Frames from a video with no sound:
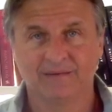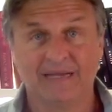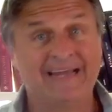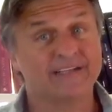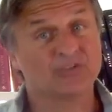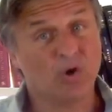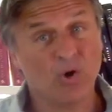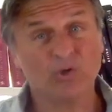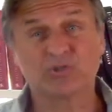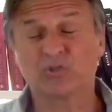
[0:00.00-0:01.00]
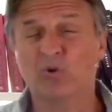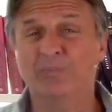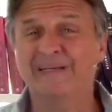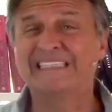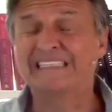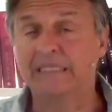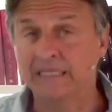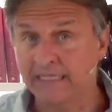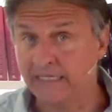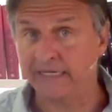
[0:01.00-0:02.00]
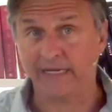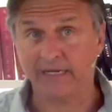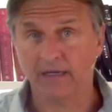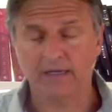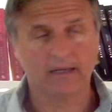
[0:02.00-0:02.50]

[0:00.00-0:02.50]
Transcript: And it's also misleading